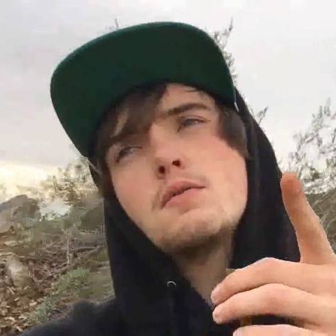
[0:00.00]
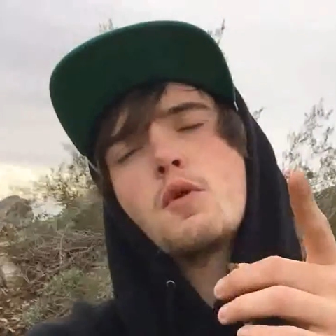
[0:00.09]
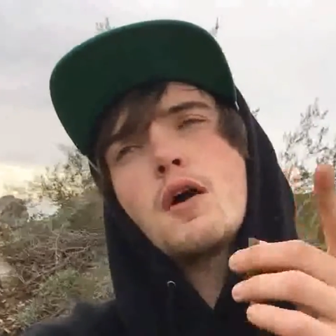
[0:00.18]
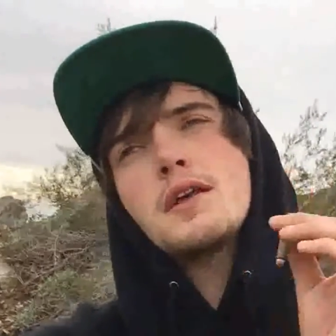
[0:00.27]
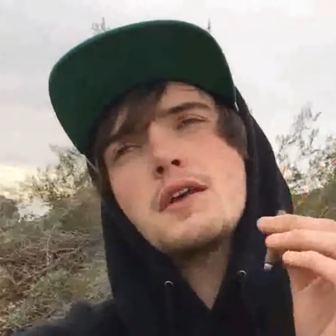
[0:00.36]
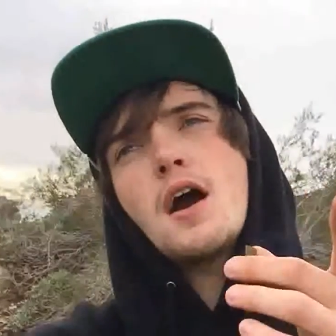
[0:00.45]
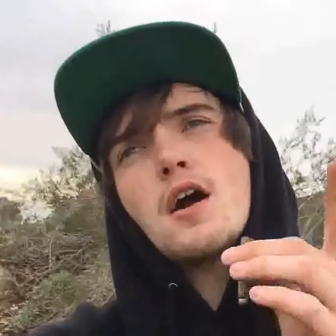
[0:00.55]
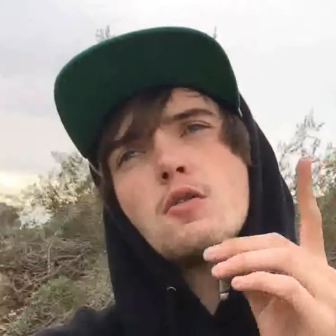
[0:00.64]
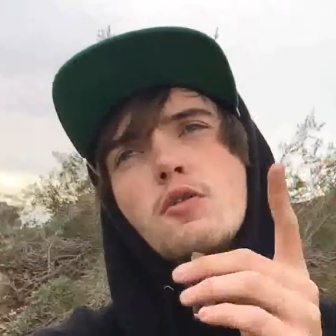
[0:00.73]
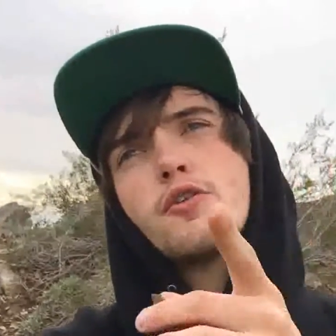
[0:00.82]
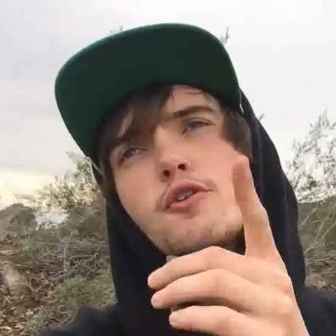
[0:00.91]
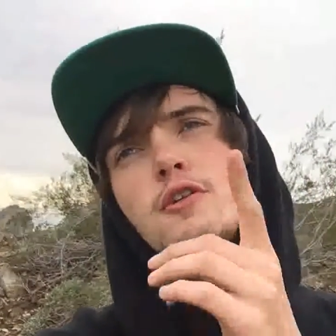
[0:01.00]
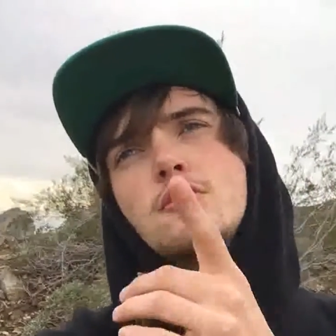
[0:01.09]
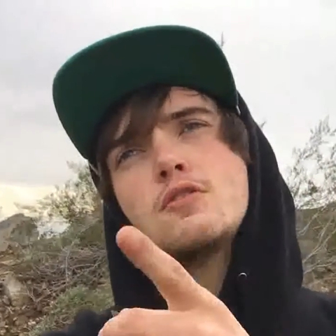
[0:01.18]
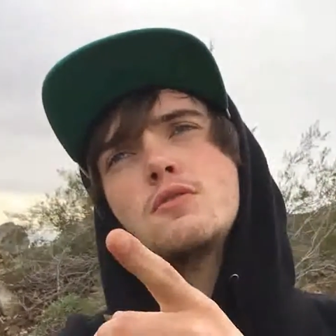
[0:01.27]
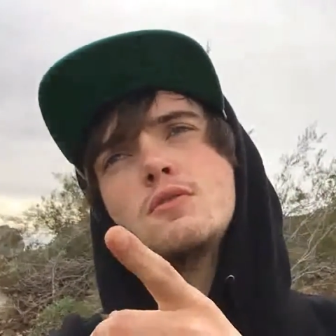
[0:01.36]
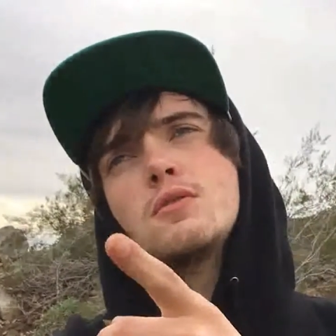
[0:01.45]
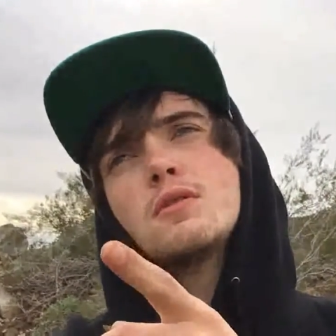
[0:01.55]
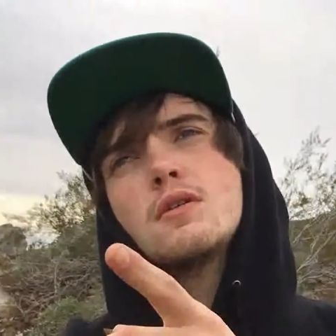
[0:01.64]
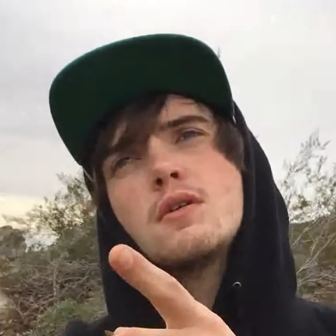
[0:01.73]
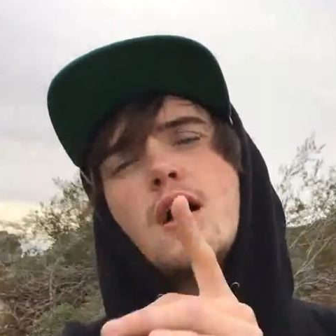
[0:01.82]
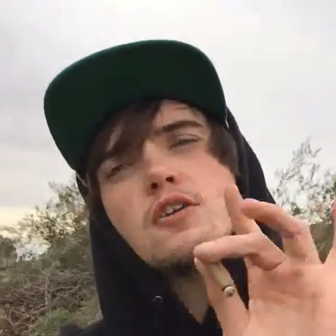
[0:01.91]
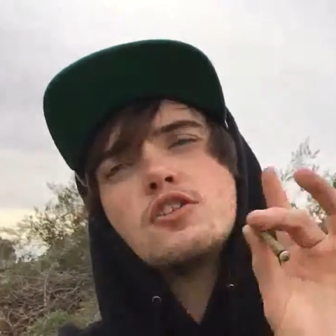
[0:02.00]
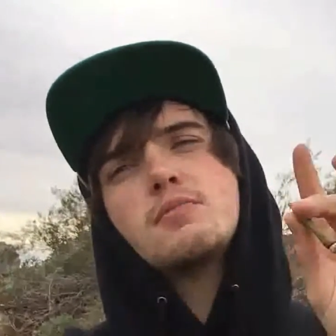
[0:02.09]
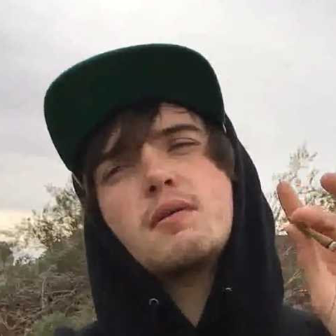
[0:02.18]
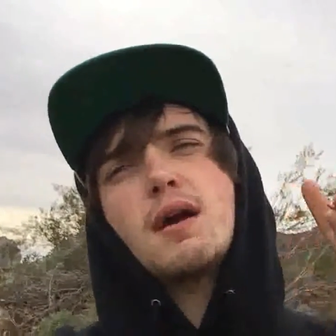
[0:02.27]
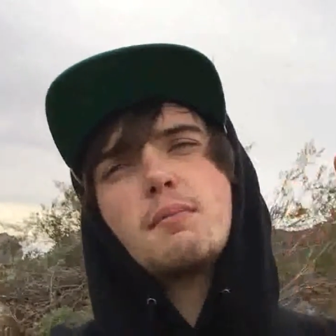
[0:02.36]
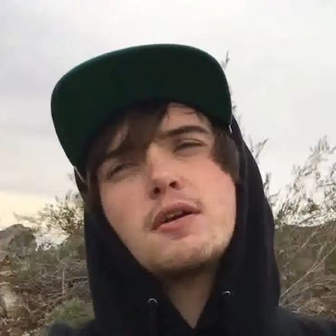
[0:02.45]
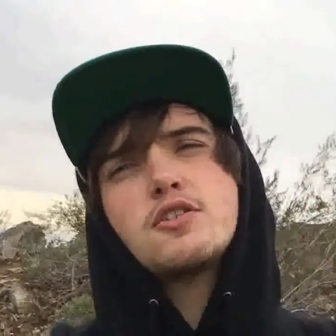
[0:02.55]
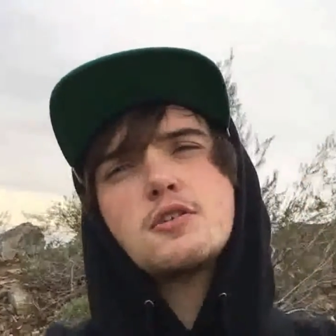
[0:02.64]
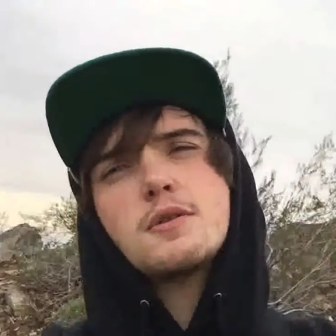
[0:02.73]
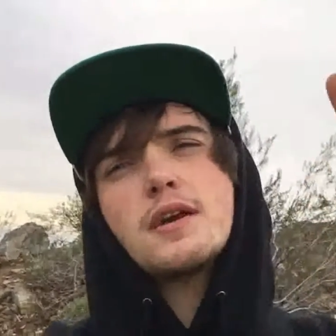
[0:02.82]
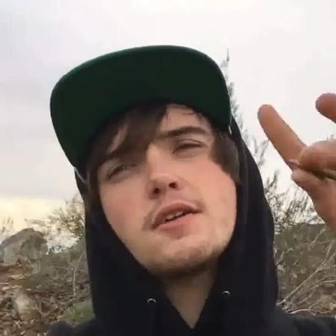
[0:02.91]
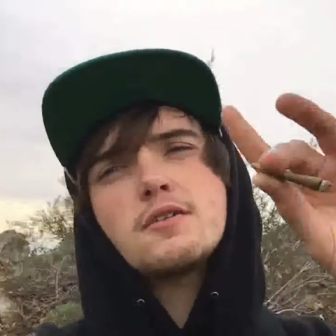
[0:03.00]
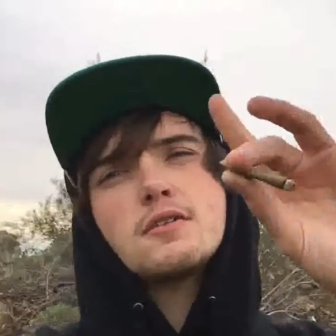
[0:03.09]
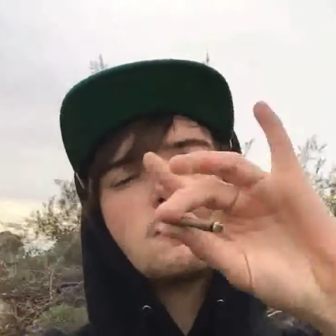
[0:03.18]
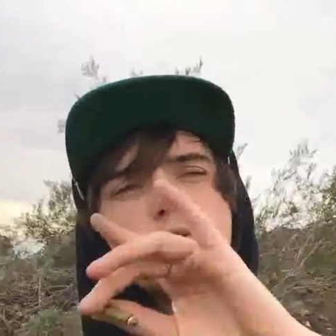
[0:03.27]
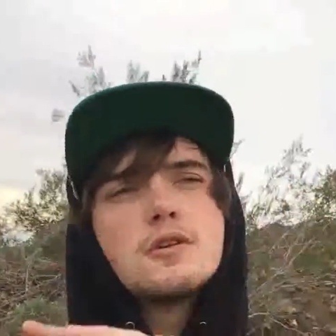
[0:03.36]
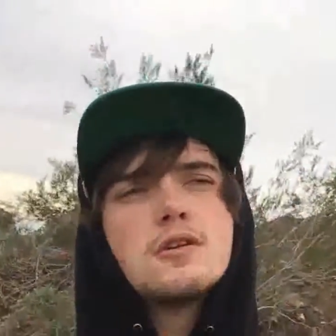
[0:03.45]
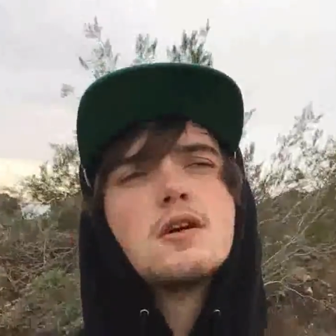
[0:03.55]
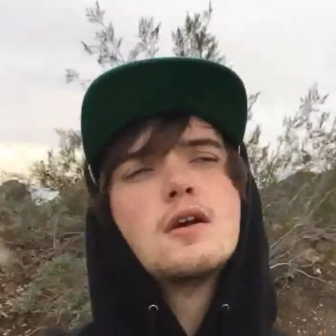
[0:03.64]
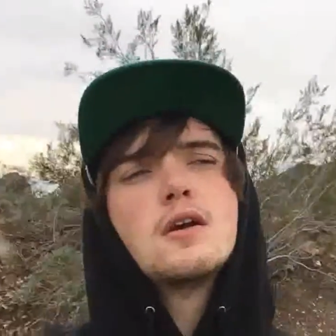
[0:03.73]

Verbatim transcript: Ronniecottle32. I should put my picture right here somewhere.